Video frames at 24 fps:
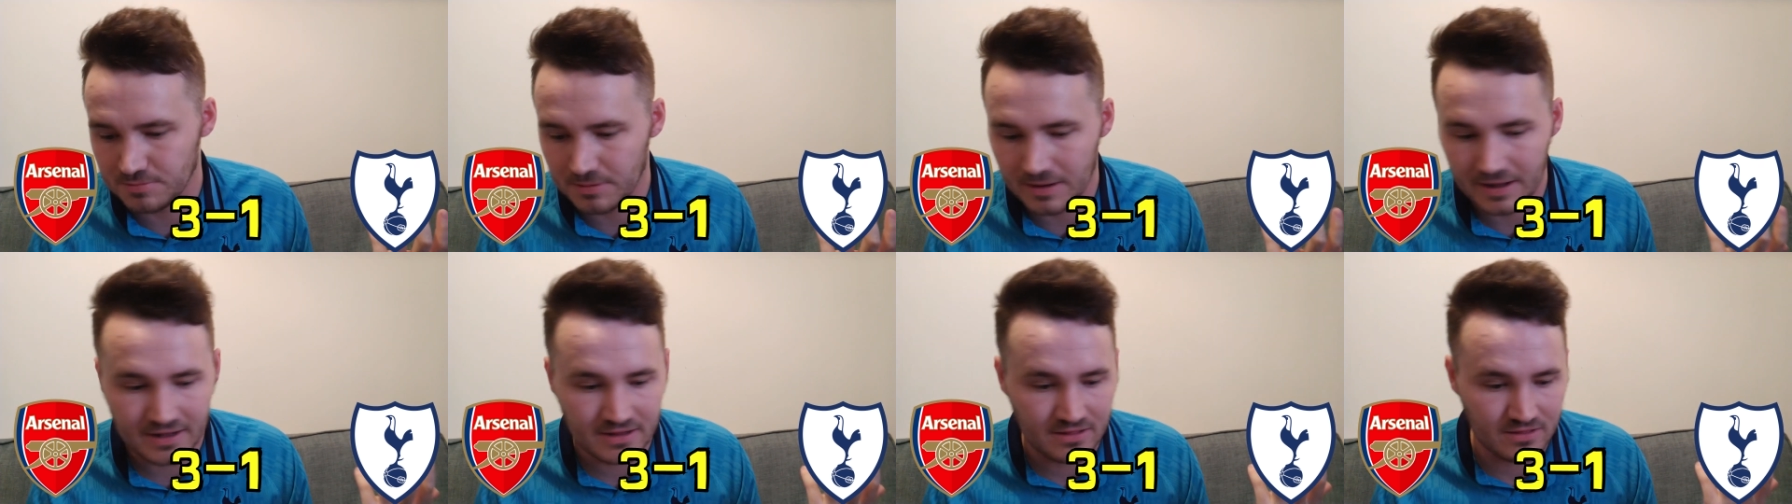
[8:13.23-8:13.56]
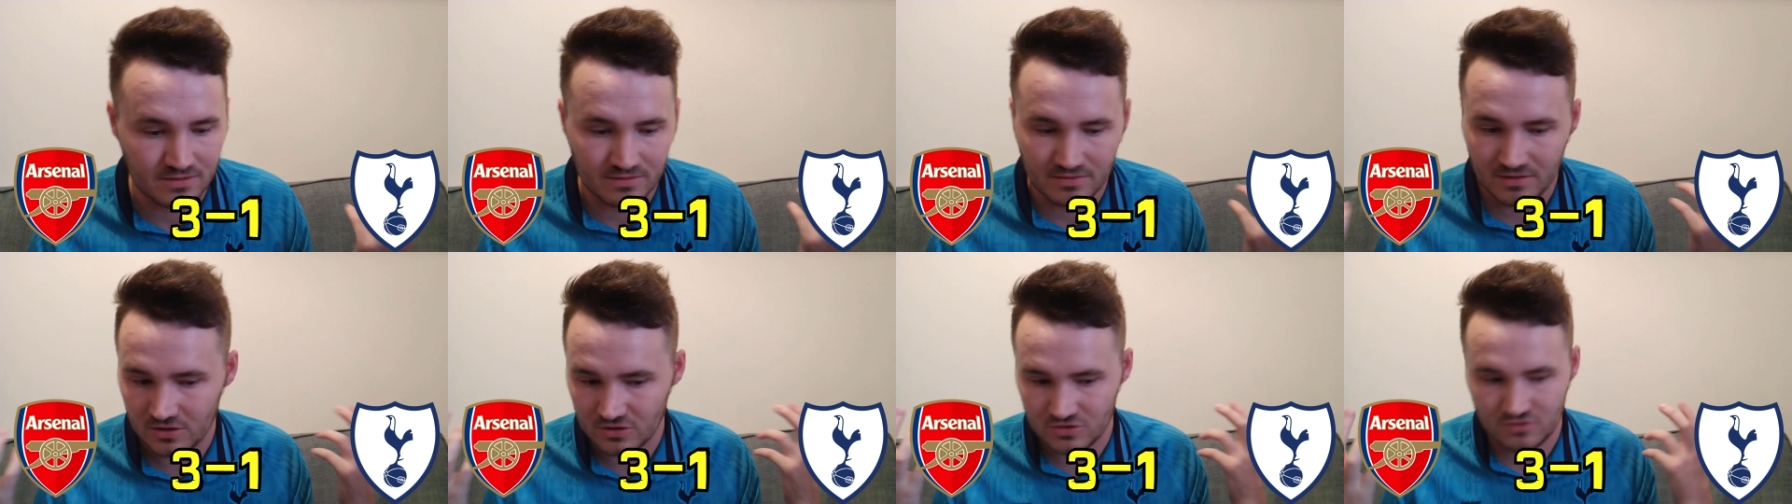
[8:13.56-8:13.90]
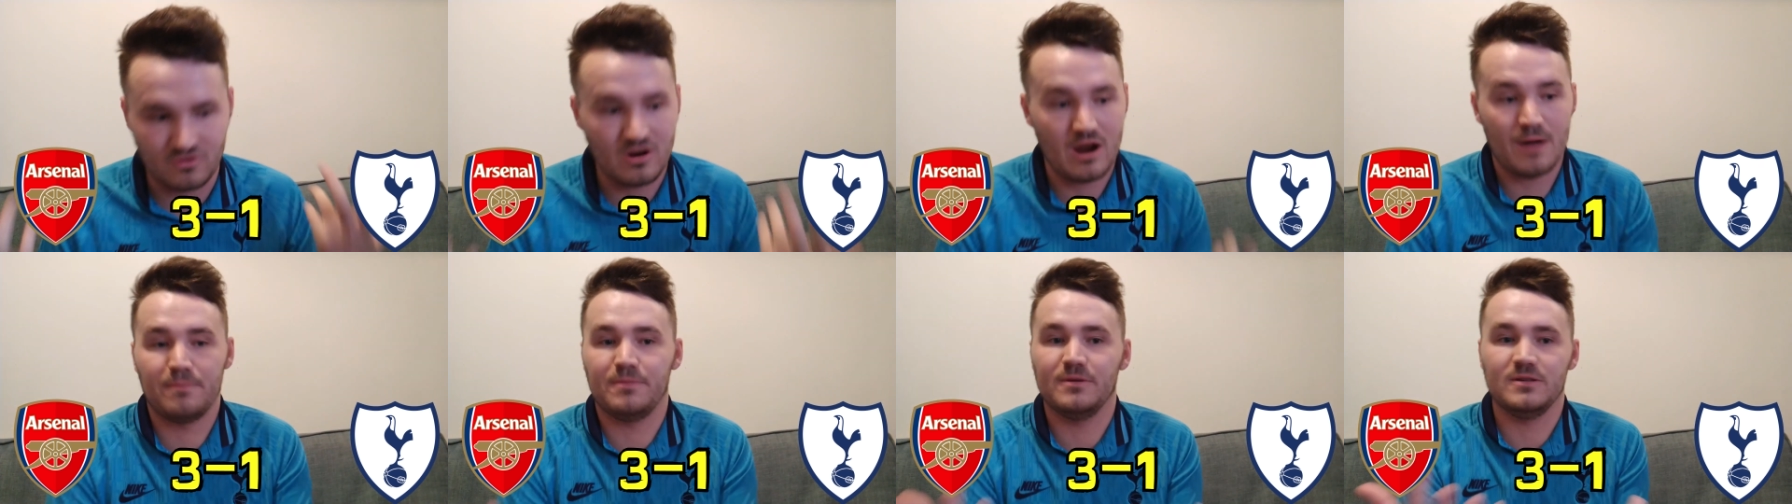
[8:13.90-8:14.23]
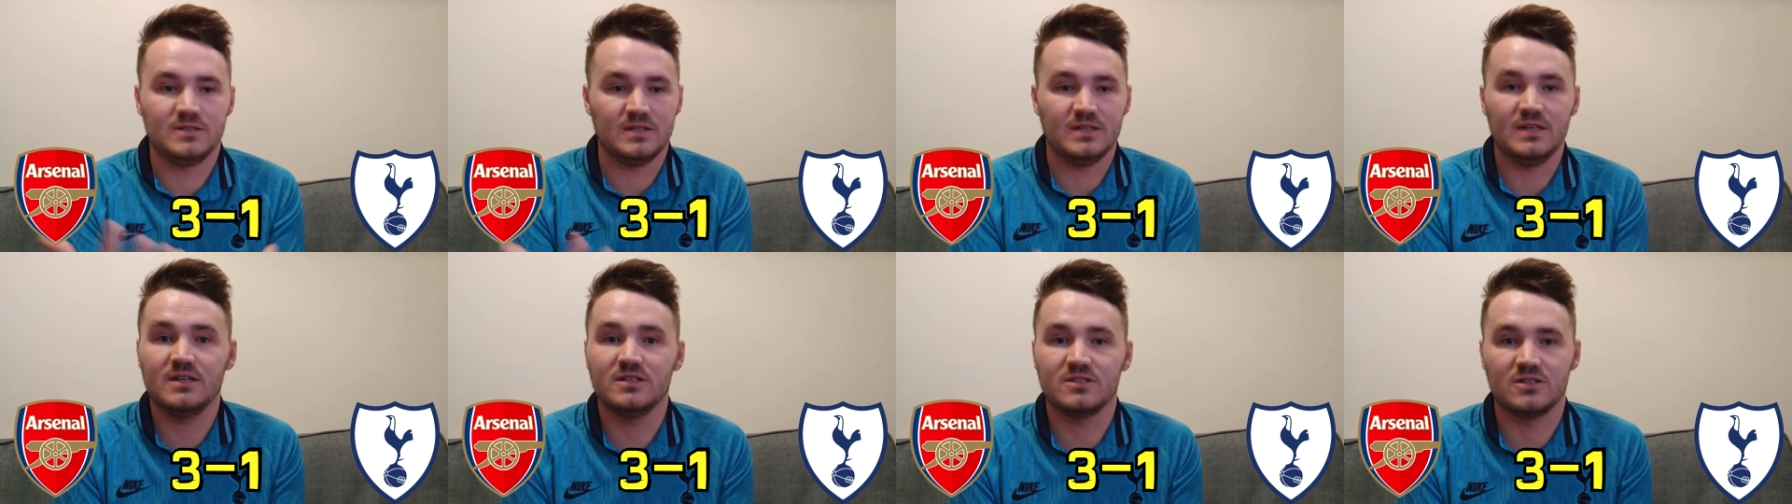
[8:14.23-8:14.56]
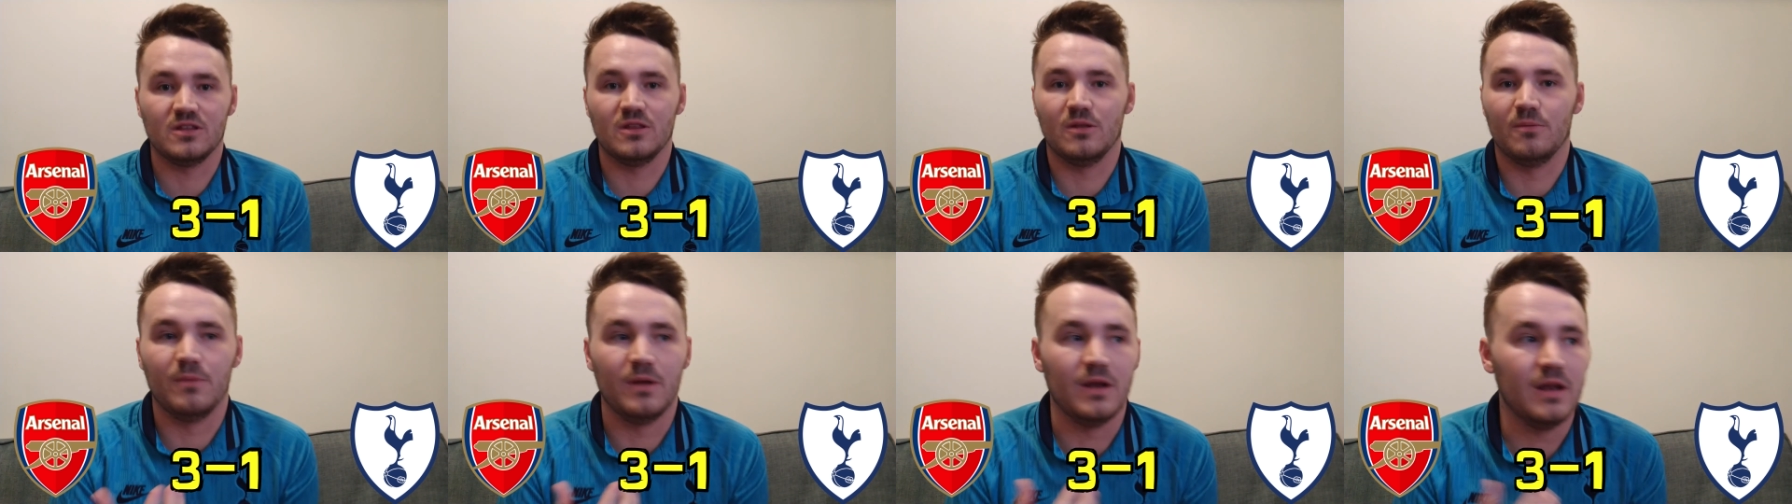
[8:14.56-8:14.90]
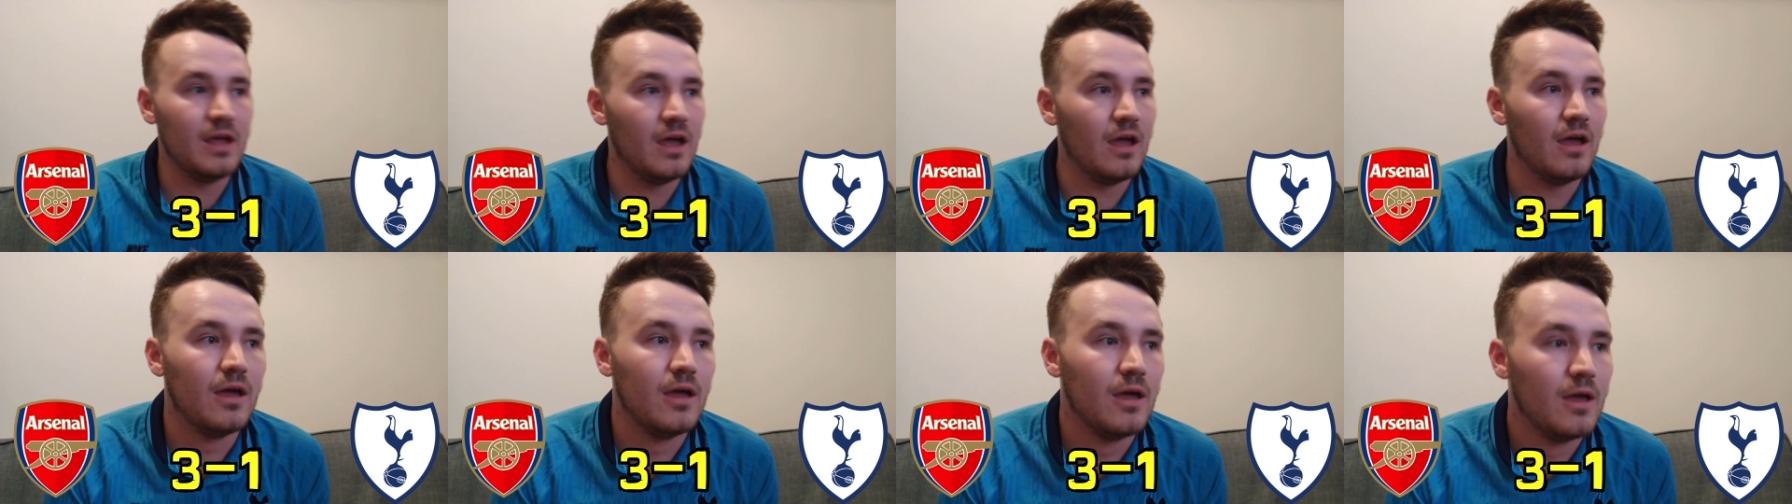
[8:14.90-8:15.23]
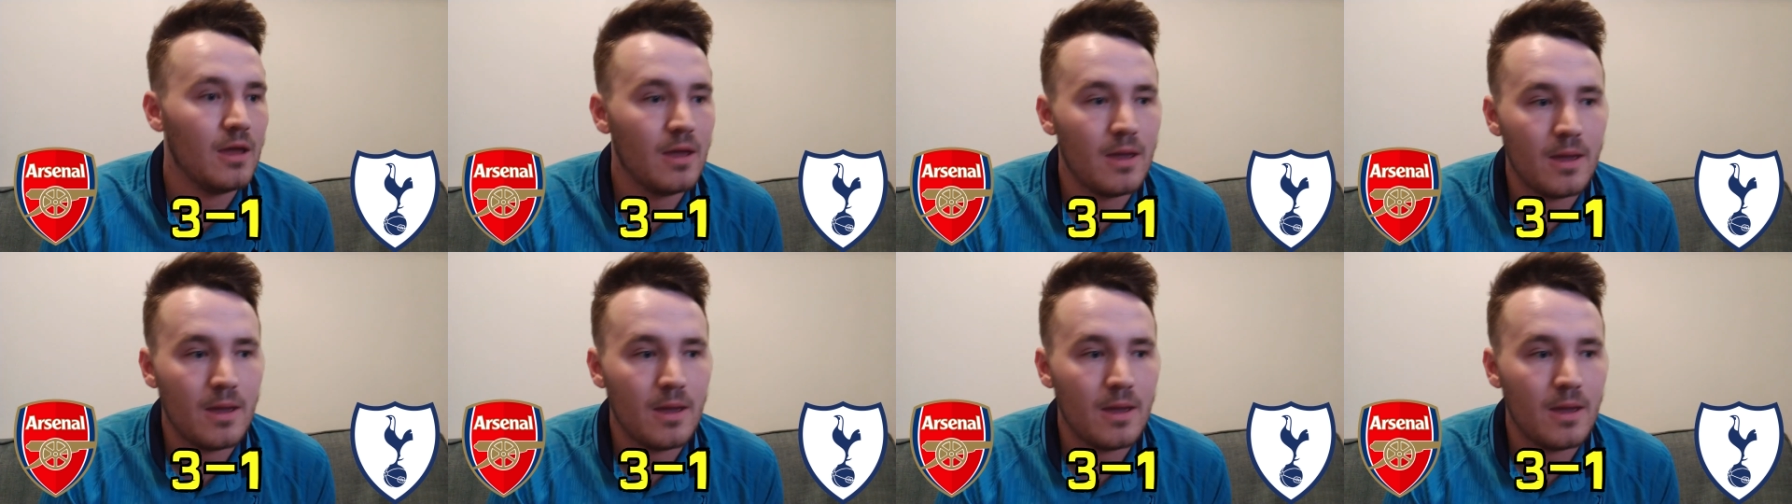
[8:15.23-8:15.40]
playing as crap as he is at the minute.